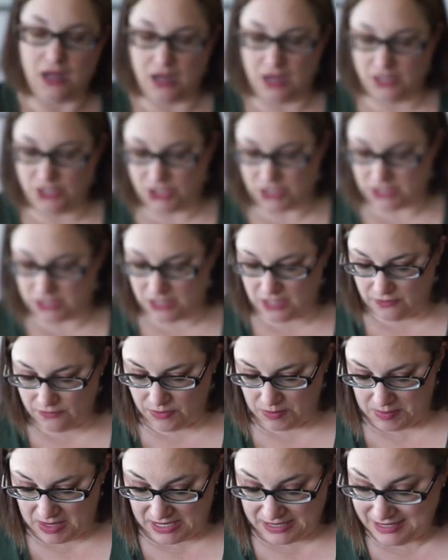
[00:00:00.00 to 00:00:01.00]
I just love
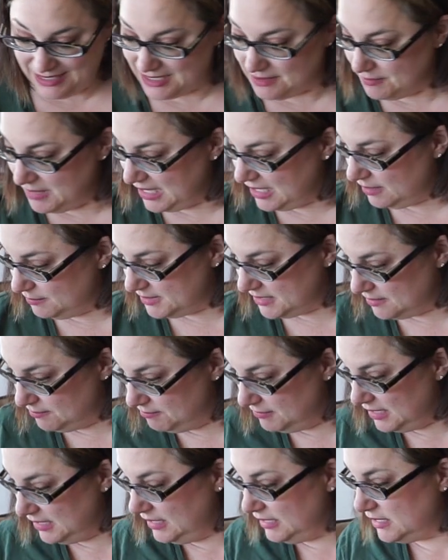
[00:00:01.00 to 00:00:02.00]
them. I need to make up some
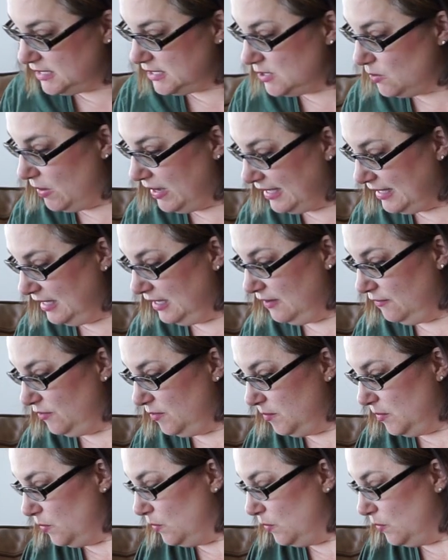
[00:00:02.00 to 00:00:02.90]
minis so I can give them